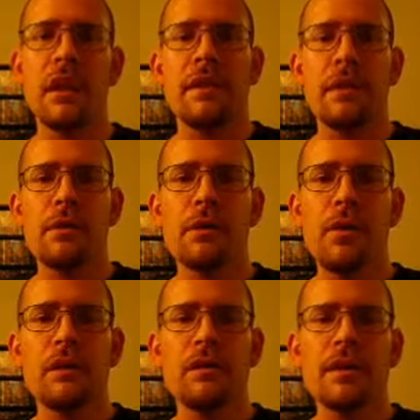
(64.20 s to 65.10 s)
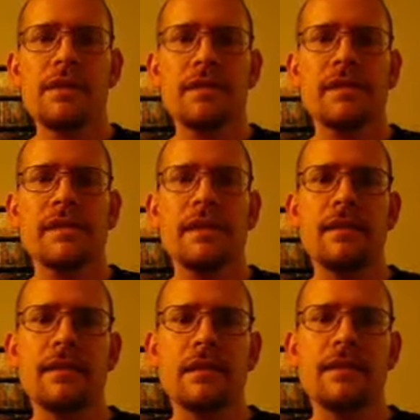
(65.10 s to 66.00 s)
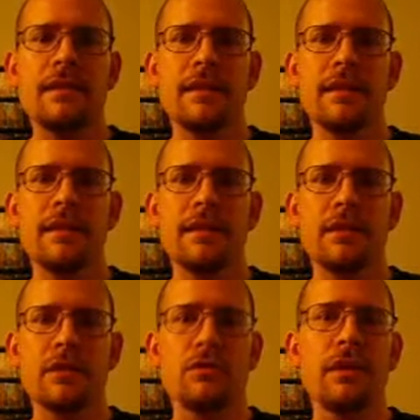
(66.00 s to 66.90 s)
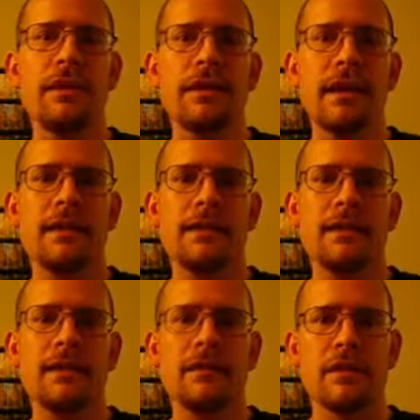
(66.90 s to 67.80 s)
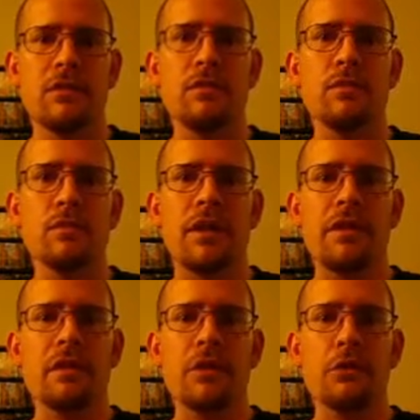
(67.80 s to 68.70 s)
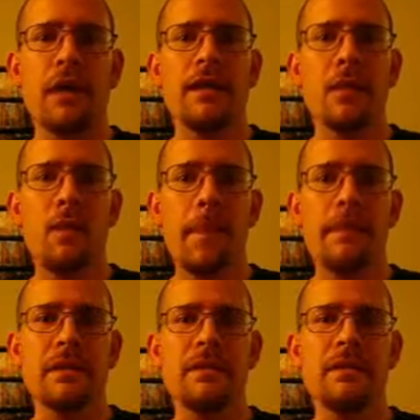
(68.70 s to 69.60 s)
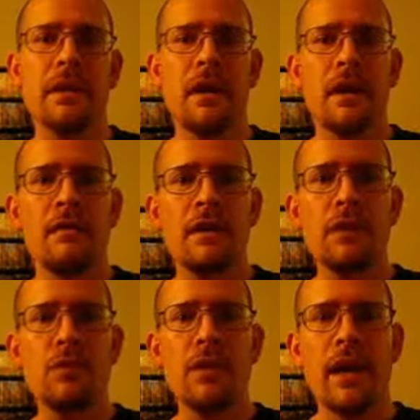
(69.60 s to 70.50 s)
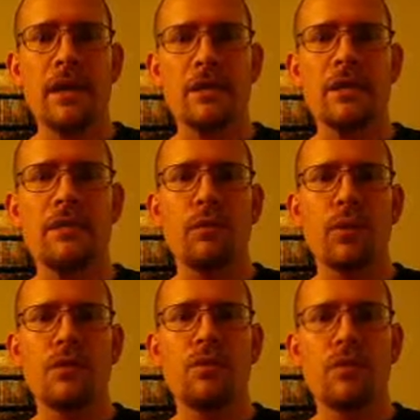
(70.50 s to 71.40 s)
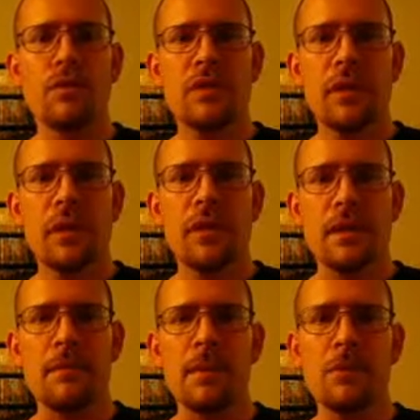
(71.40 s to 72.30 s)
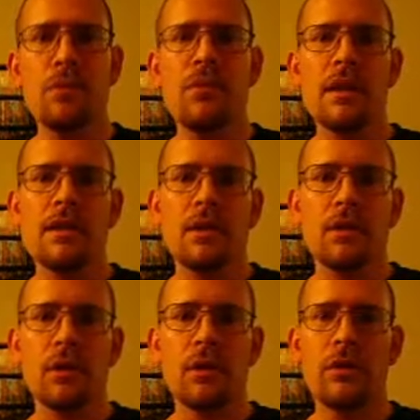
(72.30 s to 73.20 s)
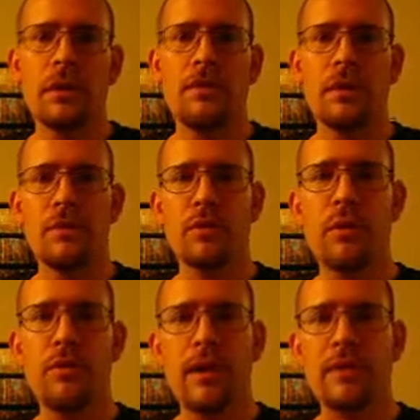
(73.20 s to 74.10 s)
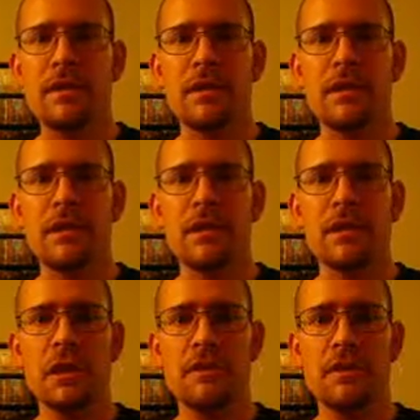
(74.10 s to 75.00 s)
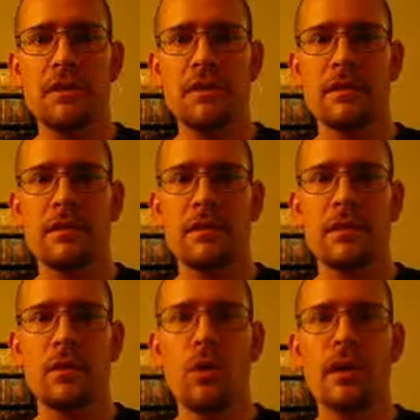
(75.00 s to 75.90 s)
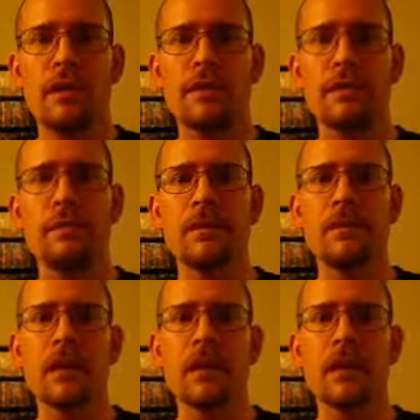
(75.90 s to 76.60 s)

They were calling this a disease, the CDC. It's really not a disease. It's used with electronic weapons, V2K, which is voices to skull. They can be tuned into. They can be programmed, some of these chips and some of these organisms.